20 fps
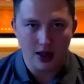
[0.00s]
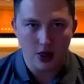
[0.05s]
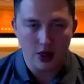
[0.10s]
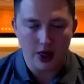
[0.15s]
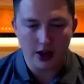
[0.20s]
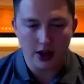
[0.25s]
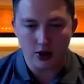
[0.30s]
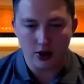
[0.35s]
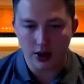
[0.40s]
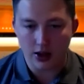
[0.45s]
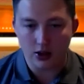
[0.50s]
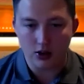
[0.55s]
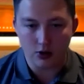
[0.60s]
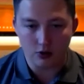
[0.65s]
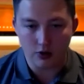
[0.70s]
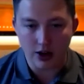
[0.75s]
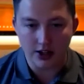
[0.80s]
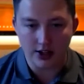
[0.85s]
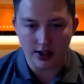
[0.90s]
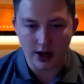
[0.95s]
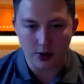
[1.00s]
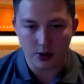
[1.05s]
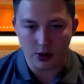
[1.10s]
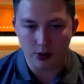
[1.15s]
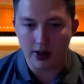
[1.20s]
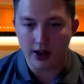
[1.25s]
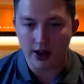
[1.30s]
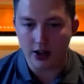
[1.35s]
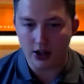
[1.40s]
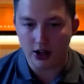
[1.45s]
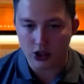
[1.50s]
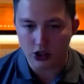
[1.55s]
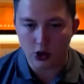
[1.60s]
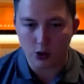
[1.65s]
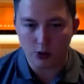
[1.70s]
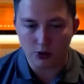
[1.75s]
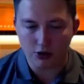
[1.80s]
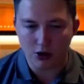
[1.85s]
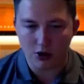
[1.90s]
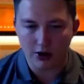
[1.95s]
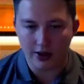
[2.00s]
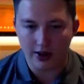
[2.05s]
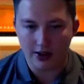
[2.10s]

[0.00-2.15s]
that's going to resonate with them. They're going to stop scrolling.